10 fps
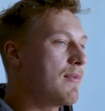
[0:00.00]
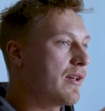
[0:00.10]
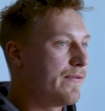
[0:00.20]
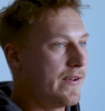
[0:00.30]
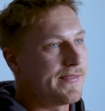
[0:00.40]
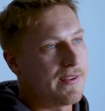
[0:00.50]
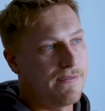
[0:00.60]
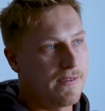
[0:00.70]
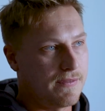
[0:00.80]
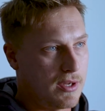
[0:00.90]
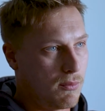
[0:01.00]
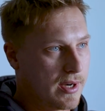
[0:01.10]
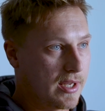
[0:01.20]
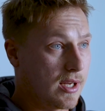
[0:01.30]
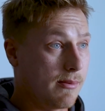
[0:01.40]
I'm like 50-50
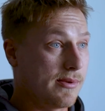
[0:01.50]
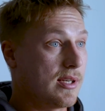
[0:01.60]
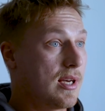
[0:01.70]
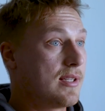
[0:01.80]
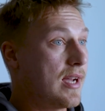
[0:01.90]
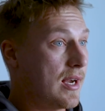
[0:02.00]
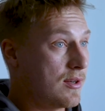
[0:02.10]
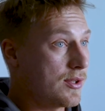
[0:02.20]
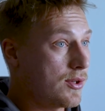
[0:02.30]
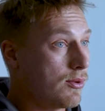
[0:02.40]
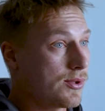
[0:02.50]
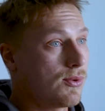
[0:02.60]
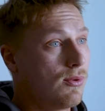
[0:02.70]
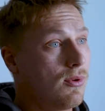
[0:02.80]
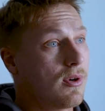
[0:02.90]
when it comes to a technical
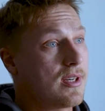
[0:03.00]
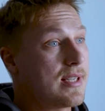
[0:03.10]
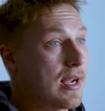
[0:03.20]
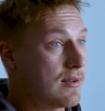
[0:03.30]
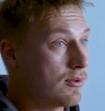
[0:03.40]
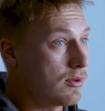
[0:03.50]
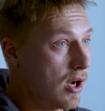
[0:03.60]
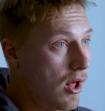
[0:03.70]
school or a technical